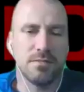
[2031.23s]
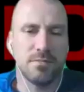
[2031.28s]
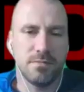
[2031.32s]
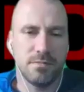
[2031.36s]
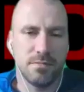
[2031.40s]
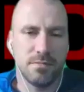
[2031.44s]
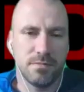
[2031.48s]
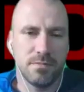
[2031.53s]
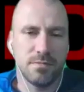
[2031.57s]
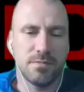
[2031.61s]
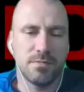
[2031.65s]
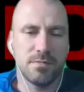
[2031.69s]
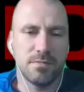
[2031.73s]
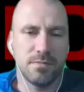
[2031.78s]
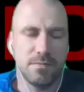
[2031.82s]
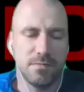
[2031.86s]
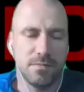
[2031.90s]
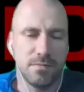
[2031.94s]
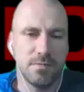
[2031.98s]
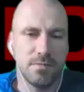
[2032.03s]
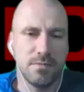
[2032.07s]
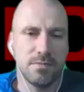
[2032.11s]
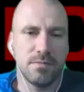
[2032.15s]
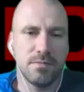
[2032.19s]
after high
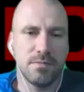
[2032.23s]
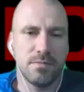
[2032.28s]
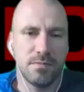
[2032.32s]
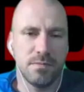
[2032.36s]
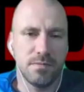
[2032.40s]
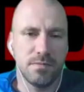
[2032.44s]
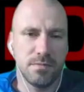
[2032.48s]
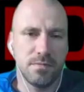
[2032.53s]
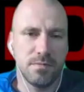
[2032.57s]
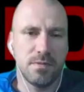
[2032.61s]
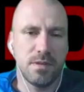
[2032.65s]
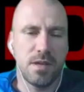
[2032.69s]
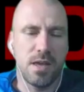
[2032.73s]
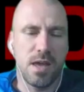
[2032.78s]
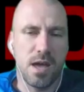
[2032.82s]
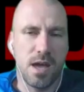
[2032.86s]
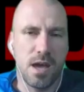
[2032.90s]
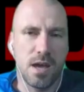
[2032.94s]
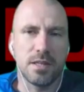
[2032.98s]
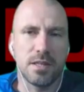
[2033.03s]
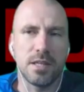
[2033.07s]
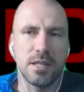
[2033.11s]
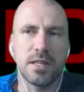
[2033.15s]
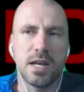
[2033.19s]
level match. Yeah,
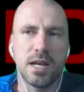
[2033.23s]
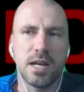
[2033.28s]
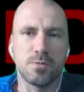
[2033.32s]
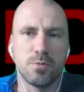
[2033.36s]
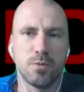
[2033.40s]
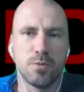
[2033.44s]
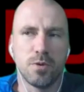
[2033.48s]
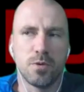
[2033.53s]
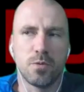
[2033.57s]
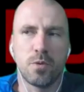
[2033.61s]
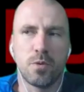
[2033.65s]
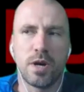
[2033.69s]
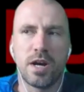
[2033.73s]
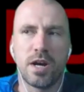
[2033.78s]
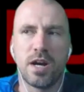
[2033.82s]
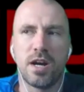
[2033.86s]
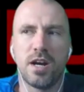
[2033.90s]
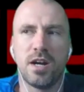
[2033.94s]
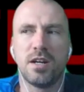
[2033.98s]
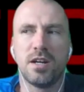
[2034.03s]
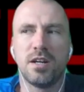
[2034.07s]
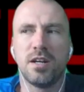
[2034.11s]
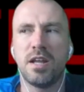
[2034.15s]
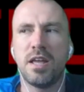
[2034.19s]
I think that's one
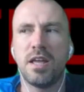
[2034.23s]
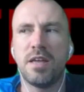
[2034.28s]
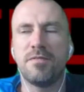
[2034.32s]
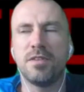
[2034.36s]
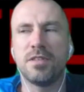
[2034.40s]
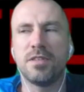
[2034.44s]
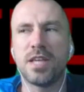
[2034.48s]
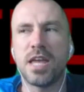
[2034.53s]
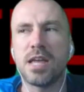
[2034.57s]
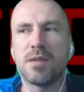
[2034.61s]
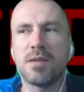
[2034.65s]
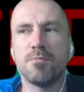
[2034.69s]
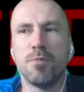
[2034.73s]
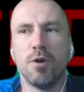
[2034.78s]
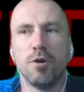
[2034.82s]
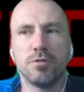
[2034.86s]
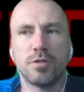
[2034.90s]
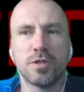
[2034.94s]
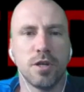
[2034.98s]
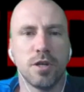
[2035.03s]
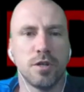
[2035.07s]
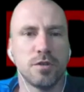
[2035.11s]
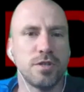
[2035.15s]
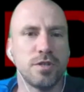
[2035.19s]
where if you take
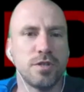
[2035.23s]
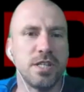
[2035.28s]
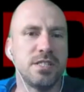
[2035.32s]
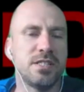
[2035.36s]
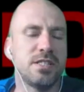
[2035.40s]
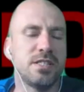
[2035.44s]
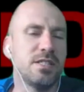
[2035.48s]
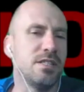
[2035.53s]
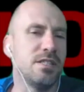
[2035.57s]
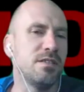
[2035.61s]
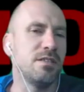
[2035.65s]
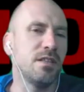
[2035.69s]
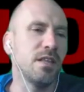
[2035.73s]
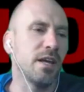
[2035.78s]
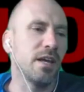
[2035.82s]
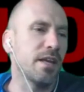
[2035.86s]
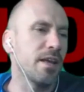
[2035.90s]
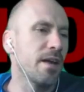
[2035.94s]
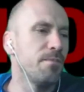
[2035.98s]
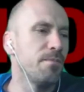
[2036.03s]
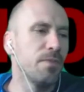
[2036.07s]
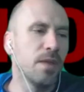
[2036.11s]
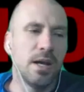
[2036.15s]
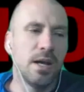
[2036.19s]
most countries, like
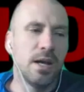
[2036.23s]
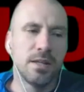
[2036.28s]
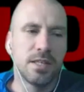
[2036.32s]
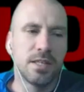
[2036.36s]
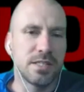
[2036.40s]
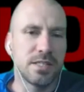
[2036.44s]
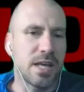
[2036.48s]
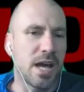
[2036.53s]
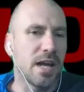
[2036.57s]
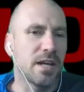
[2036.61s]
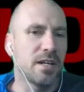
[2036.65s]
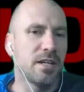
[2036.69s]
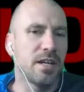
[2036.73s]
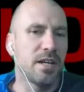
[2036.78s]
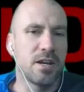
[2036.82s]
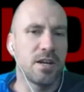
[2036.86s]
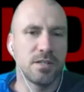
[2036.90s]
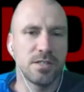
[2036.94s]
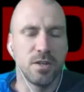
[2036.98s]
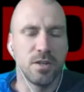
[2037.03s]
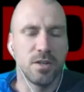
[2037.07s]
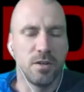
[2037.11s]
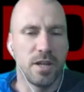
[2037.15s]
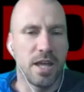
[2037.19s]
the Saturday or
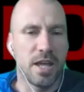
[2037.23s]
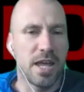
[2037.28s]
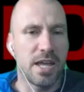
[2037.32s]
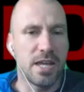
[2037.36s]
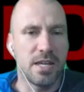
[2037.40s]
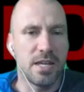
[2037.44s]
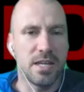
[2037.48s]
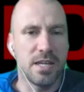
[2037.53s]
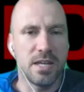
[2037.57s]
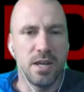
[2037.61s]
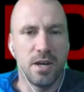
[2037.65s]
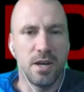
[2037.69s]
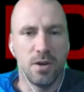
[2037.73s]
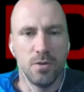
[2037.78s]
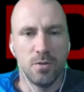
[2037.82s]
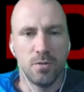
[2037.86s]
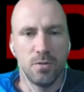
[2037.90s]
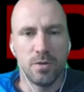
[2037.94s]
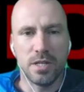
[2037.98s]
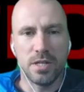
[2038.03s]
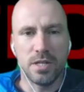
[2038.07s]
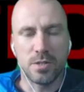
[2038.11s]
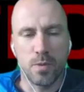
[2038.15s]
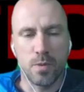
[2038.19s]
Sunday, you
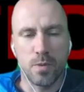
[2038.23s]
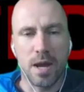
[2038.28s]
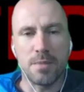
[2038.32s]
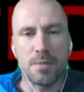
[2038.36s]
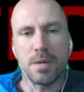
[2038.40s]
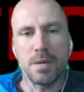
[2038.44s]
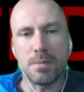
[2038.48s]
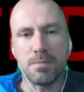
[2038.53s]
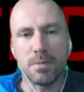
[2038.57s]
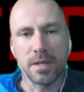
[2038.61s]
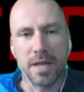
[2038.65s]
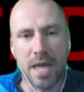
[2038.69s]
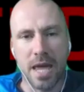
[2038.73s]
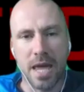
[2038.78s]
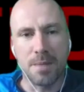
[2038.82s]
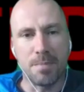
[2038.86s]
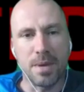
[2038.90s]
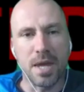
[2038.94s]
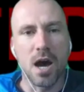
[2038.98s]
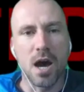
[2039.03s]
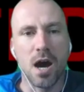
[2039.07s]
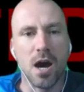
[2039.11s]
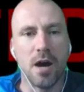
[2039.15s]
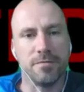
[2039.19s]
know, is when people can
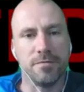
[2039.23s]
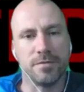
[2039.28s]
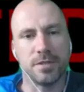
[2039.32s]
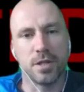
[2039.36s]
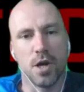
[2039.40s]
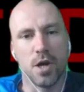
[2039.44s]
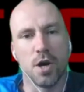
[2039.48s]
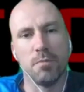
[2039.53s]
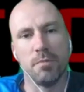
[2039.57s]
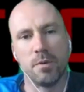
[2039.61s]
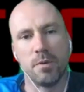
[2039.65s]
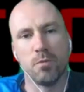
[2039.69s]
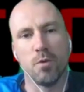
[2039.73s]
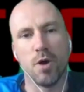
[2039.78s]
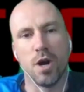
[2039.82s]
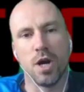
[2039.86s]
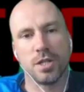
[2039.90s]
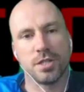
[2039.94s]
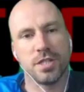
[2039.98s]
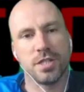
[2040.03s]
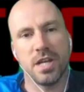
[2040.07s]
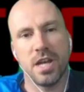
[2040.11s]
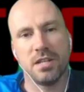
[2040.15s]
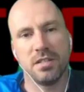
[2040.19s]
be off to come and
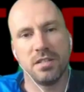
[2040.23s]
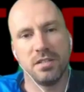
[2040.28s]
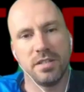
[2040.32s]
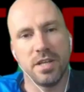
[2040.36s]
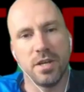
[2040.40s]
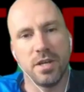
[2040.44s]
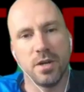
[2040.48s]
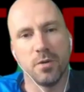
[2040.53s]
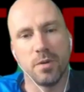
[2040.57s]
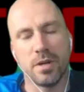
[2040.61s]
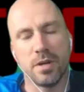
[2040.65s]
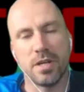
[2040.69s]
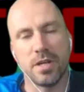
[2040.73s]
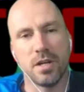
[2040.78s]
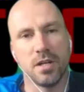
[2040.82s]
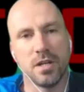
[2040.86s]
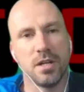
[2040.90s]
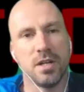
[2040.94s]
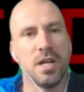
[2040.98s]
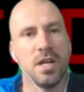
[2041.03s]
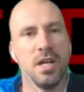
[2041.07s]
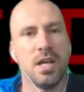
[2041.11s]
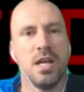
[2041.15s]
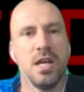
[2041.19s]
watch. And, you know, when
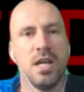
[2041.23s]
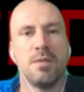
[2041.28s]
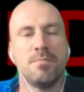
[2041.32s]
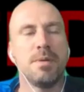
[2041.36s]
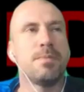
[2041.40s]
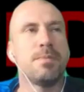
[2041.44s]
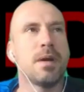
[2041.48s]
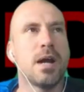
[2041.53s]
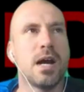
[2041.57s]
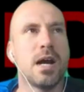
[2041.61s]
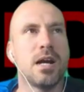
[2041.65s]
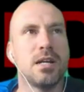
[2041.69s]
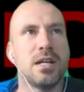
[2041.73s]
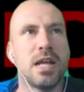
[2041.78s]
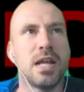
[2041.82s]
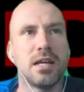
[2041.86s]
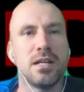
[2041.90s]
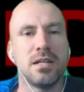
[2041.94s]
you're, people aren't,